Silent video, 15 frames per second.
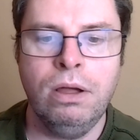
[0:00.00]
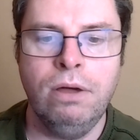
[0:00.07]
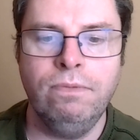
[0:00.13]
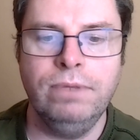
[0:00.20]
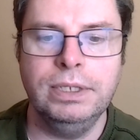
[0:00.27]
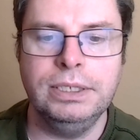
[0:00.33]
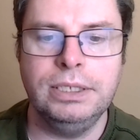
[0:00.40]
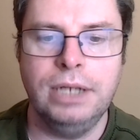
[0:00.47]

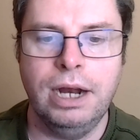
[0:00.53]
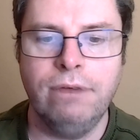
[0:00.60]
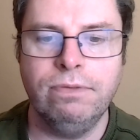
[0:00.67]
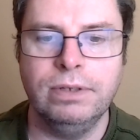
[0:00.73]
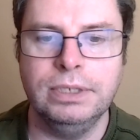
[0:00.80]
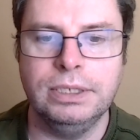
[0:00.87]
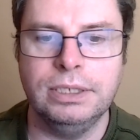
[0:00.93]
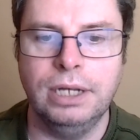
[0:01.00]
of the South
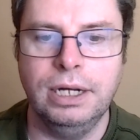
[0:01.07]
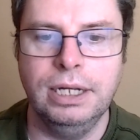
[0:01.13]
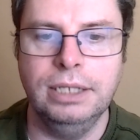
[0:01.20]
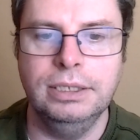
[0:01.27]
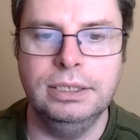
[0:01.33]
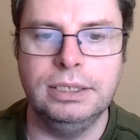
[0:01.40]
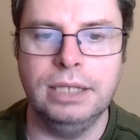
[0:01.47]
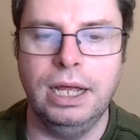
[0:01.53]
African
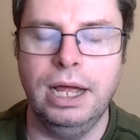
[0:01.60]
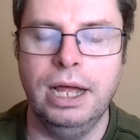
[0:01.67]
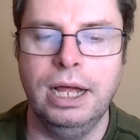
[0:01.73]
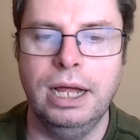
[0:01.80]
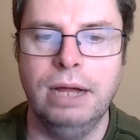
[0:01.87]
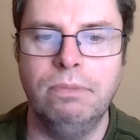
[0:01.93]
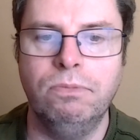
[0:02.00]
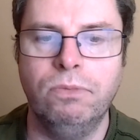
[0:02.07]
sides
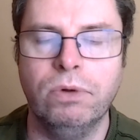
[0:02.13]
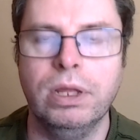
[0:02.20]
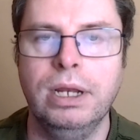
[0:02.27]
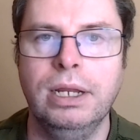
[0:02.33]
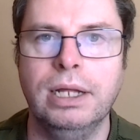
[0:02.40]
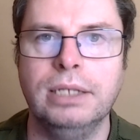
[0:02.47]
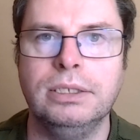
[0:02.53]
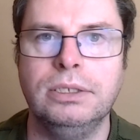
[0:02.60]

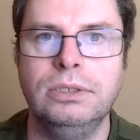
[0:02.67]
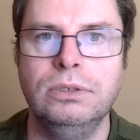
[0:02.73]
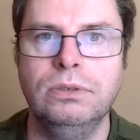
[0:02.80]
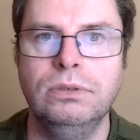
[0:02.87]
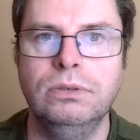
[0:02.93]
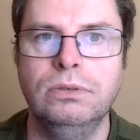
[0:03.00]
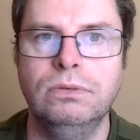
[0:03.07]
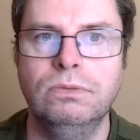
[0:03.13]
really like
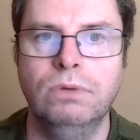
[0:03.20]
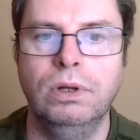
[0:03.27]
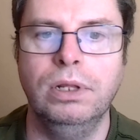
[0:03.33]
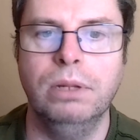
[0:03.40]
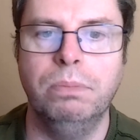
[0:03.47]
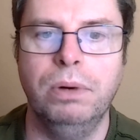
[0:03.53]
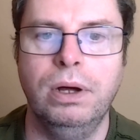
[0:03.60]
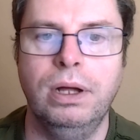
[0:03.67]
to
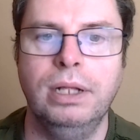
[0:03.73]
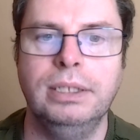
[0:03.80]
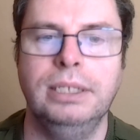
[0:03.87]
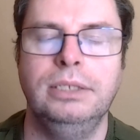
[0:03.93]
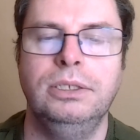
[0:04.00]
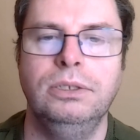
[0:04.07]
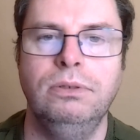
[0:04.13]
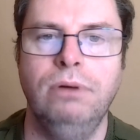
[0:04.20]
run the ball.
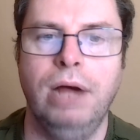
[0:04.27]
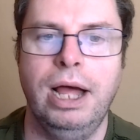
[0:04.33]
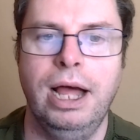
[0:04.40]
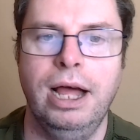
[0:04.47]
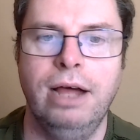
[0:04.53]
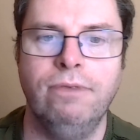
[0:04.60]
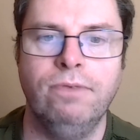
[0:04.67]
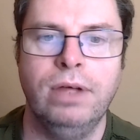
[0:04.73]
They do
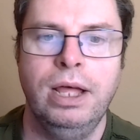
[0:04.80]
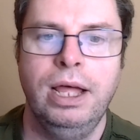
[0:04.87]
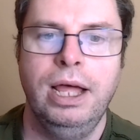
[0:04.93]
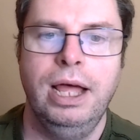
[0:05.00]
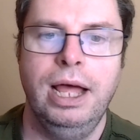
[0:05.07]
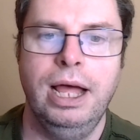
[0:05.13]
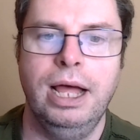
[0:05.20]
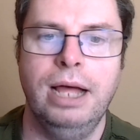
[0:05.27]
have
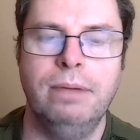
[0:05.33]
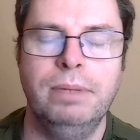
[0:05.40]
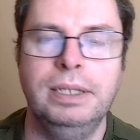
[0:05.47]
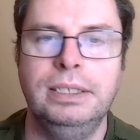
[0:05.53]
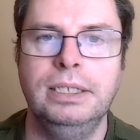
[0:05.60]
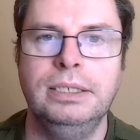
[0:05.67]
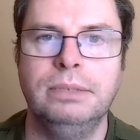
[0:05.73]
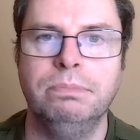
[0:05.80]

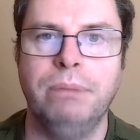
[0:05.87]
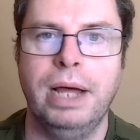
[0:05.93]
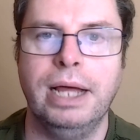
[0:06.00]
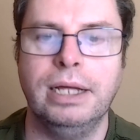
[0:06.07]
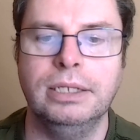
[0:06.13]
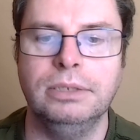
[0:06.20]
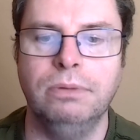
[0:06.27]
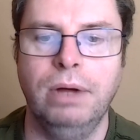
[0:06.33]
a decent
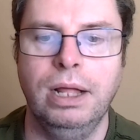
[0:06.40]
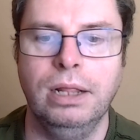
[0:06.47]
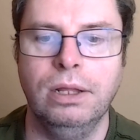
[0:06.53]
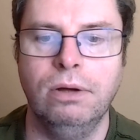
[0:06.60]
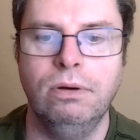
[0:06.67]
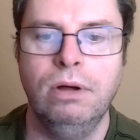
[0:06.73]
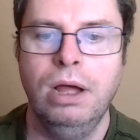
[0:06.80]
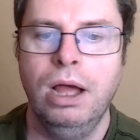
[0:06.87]
pack as
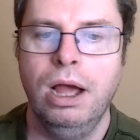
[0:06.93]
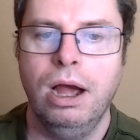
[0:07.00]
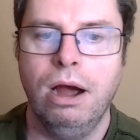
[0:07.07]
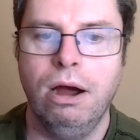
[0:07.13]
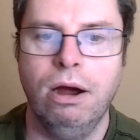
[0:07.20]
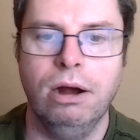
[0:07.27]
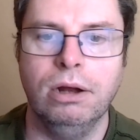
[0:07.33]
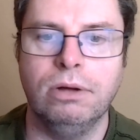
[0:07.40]
well, though.
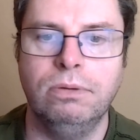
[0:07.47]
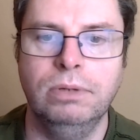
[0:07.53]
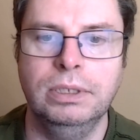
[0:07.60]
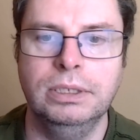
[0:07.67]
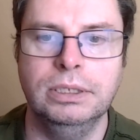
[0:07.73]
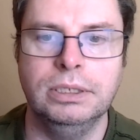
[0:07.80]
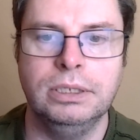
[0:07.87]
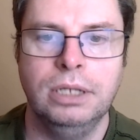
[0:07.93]

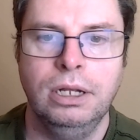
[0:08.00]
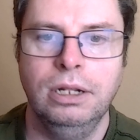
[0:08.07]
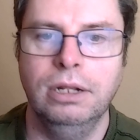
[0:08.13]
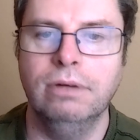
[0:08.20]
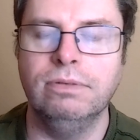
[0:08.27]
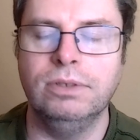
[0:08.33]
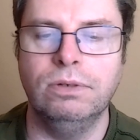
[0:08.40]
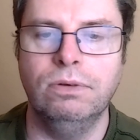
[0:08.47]
Harlequins
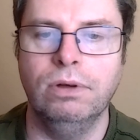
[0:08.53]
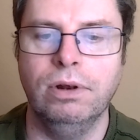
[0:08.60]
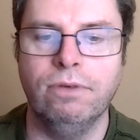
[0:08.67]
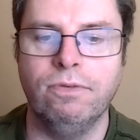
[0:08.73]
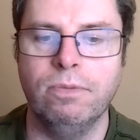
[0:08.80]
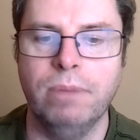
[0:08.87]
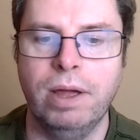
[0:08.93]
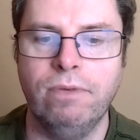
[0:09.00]
love to
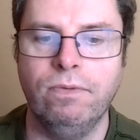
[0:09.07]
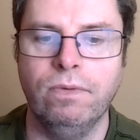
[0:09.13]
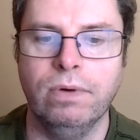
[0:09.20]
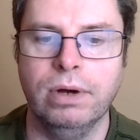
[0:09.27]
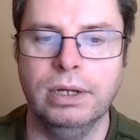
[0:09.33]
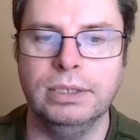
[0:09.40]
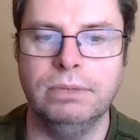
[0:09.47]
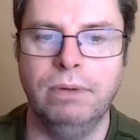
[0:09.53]
run it from
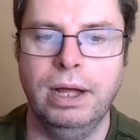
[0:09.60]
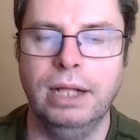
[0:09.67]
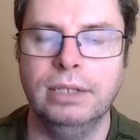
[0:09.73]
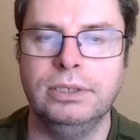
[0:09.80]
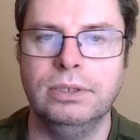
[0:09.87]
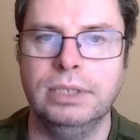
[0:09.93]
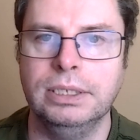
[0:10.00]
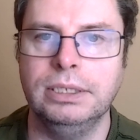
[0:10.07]
everywhere as
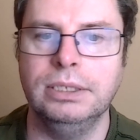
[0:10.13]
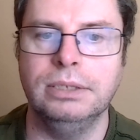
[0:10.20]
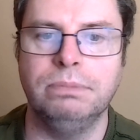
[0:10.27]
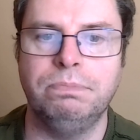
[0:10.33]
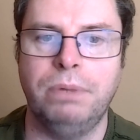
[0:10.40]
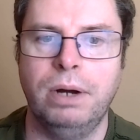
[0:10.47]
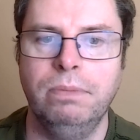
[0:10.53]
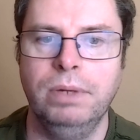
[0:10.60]
well. So this
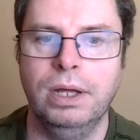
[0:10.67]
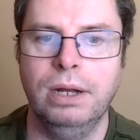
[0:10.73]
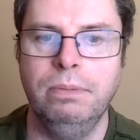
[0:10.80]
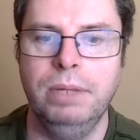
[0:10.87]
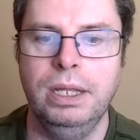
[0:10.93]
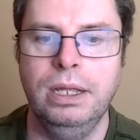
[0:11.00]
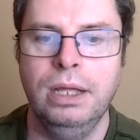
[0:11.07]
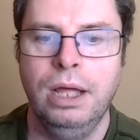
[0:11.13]
is probably
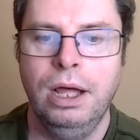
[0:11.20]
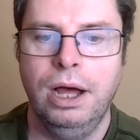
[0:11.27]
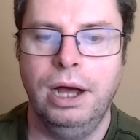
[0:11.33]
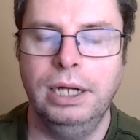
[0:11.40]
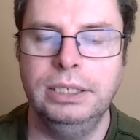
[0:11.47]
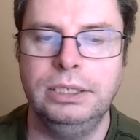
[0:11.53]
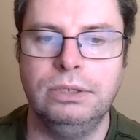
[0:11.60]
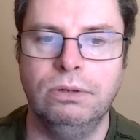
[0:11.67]
going to be
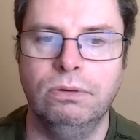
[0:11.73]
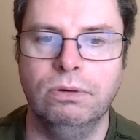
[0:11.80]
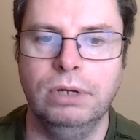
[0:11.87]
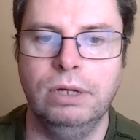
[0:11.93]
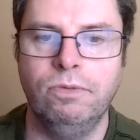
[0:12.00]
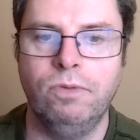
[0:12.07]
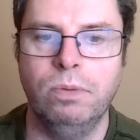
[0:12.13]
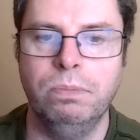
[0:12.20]
high
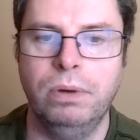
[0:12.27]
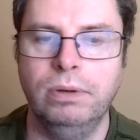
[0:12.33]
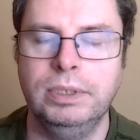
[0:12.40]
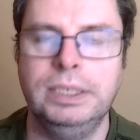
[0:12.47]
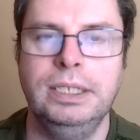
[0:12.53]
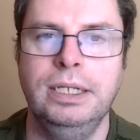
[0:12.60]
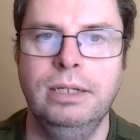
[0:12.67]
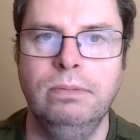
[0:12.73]
scoring from
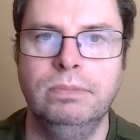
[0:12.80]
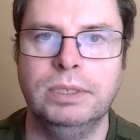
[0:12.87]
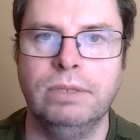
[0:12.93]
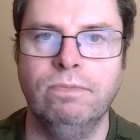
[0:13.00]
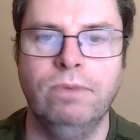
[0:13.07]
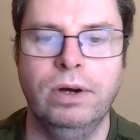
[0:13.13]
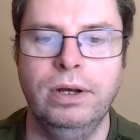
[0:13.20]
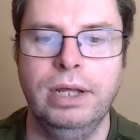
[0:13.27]
both
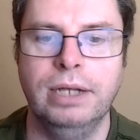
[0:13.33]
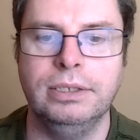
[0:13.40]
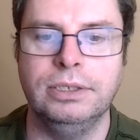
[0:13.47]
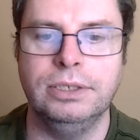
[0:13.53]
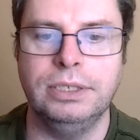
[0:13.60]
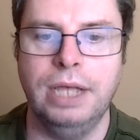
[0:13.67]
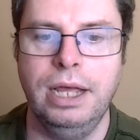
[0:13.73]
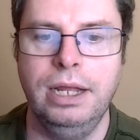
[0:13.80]
teams and very
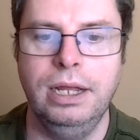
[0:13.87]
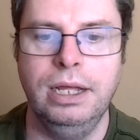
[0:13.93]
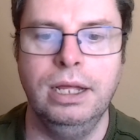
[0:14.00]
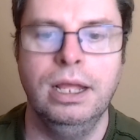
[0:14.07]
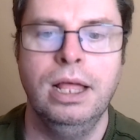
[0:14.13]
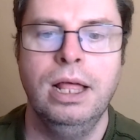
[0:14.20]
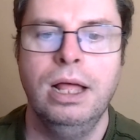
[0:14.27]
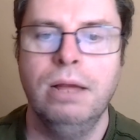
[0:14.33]

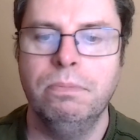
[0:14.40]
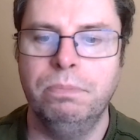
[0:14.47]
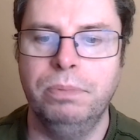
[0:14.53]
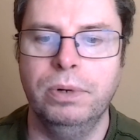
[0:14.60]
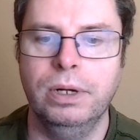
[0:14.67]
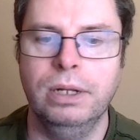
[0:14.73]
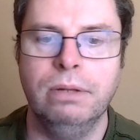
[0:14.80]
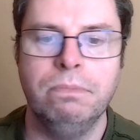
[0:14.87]
entertaining.
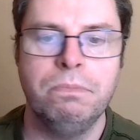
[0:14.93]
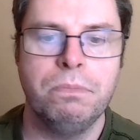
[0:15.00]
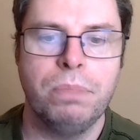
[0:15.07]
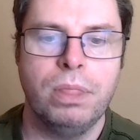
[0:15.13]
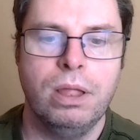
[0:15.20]
But,